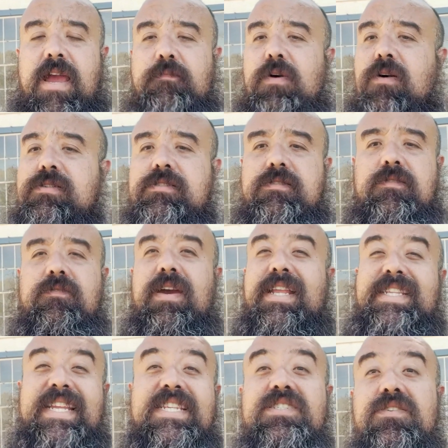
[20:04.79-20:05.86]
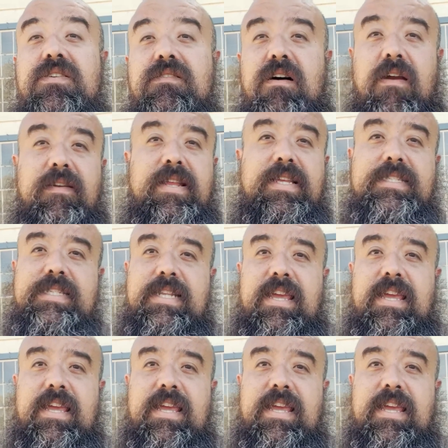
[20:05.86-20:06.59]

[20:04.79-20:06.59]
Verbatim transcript: I'm also a digital artist,